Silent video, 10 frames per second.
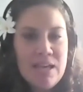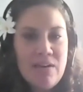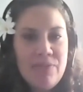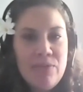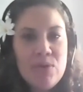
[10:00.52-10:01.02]

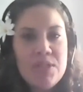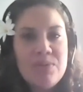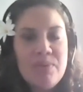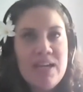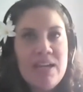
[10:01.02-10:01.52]
Of
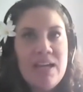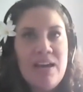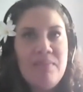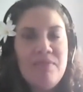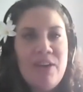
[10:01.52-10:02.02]
course, we
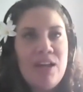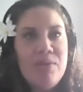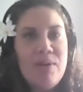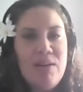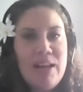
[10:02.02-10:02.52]

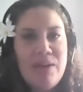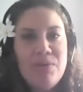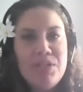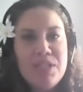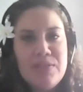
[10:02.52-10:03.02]
value our
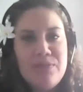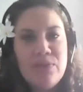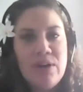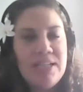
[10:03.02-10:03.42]
languages for